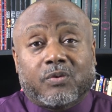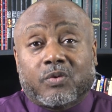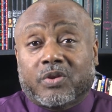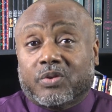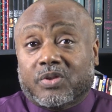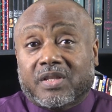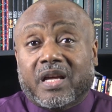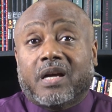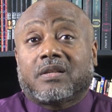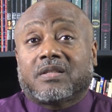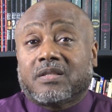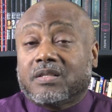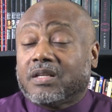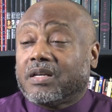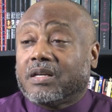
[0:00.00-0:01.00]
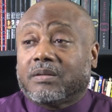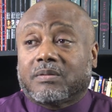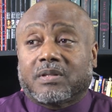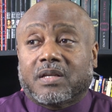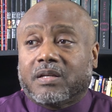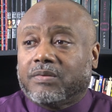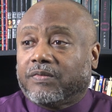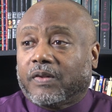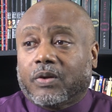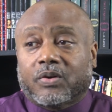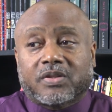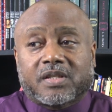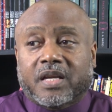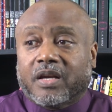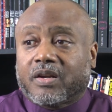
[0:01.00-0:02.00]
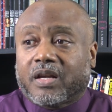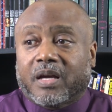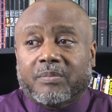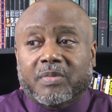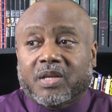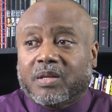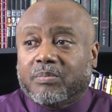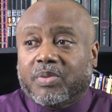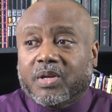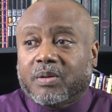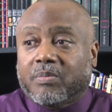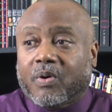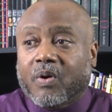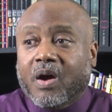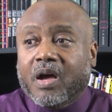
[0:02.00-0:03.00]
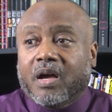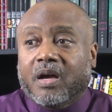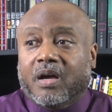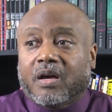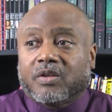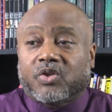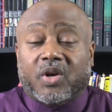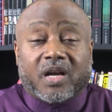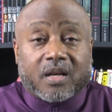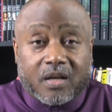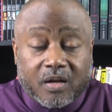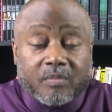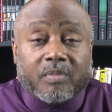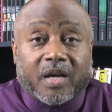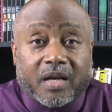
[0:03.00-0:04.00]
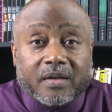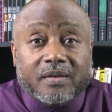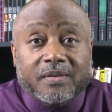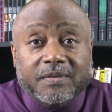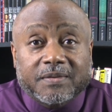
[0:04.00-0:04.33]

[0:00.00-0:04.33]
On those thousand jobs, I've lost count of how many people try to come back.